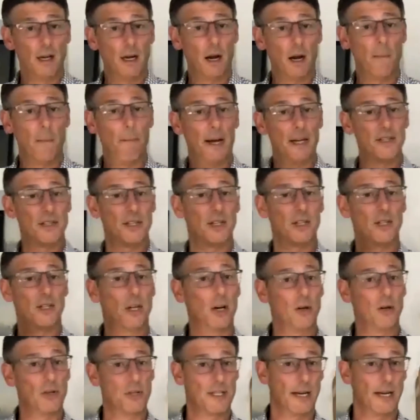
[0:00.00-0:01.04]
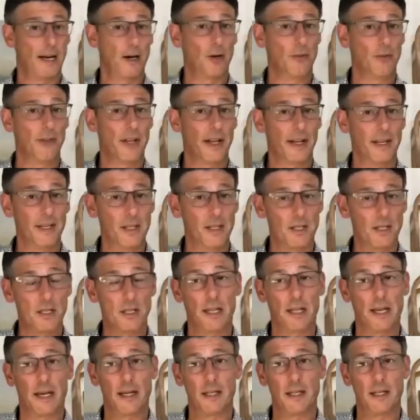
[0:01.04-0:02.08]
a message goes out that
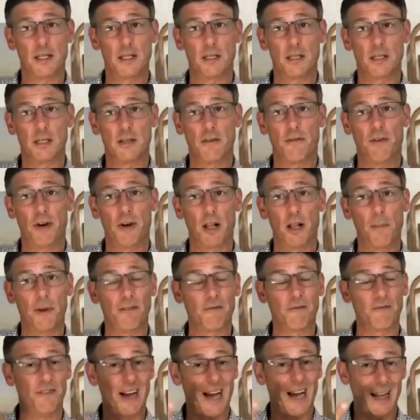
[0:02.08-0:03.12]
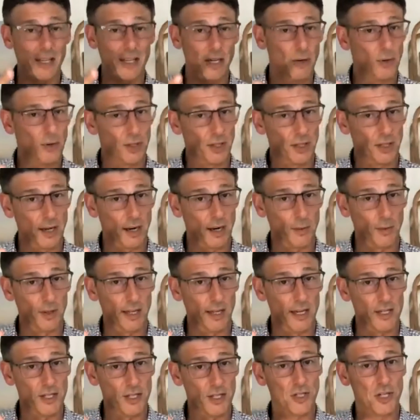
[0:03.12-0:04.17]
is developing value within that
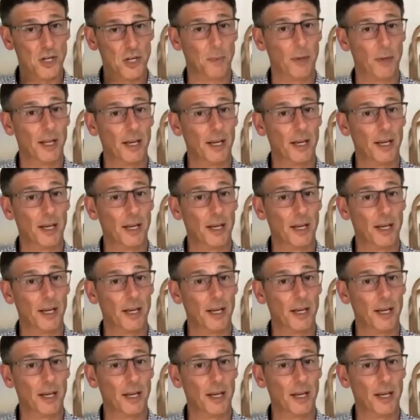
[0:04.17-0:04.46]
relationship,